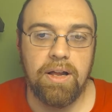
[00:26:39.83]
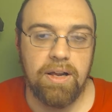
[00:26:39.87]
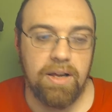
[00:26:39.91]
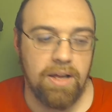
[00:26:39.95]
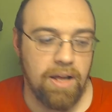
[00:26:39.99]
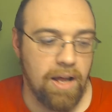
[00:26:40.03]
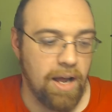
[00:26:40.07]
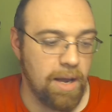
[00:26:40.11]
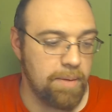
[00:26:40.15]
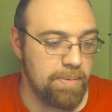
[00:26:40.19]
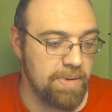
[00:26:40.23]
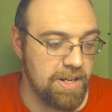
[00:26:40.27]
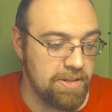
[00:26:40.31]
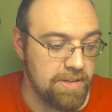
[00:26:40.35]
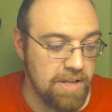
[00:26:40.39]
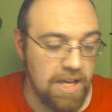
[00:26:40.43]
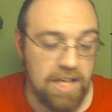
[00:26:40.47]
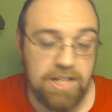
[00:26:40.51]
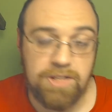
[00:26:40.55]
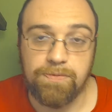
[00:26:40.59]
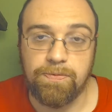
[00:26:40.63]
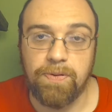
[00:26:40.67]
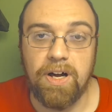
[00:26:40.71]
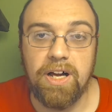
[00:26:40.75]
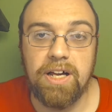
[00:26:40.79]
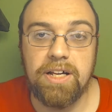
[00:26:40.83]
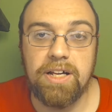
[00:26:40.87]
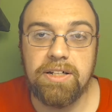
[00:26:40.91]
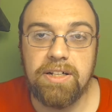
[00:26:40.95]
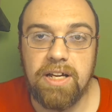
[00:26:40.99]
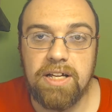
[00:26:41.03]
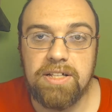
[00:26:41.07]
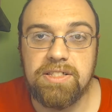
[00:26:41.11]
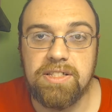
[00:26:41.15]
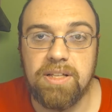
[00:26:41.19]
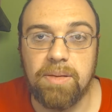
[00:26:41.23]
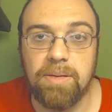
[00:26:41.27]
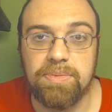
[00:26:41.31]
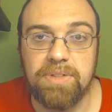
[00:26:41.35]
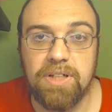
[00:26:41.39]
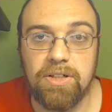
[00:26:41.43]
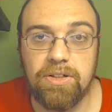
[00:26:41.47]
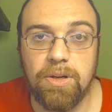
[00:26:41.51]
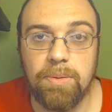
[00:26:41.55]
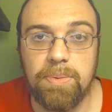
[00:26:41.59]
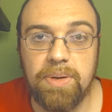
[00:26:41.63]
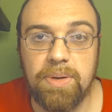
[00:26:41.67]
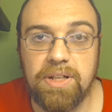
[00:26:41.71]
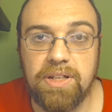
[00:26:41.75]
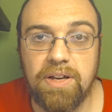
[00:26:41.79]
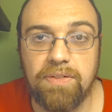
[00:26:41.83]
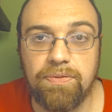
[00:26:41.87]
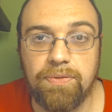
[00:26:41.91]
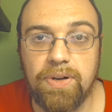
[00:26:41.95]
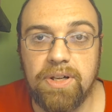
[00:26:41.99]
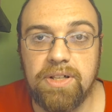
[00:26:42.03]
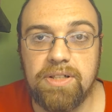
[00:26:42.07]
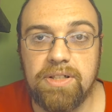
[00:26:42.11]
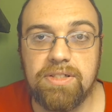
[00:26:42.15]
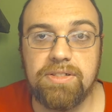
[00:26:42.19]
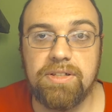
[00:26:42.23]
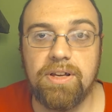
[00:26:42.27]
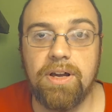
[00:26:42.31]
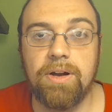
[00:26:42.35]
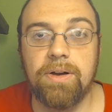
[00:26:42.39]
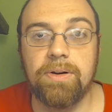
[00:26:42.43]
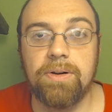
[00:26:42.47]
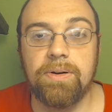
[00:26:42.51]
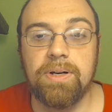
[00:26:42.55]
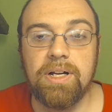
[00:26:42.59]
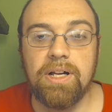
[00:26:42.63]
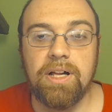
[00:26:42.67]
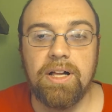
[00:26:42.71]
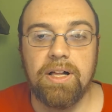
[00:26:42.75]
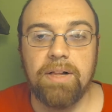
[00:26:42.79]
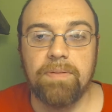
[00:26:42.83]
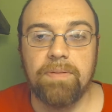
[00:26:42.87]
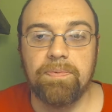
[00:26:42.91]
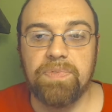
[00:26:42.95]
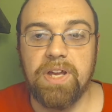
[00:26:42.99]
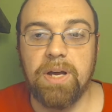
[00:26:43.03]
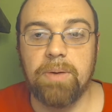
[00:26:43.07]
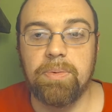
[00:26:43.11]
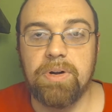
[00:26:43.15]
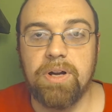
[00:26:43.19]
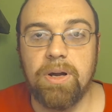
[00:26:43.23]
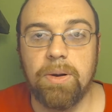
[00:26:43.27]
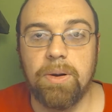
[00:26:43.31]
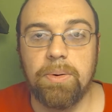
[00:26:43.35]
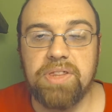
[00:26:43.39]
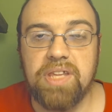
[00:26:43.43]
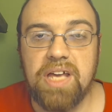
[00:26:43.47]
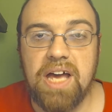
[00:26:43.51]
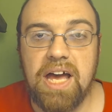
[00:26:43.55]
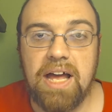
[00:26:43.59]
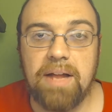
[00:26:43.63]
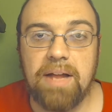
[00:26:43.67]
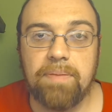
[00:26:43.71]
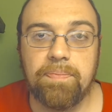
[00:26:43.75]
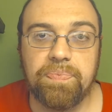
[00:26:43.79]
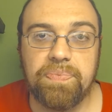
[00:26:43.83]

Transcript: I mean, it's fun. It's something a little bit different. So, yeah, we'll go with that.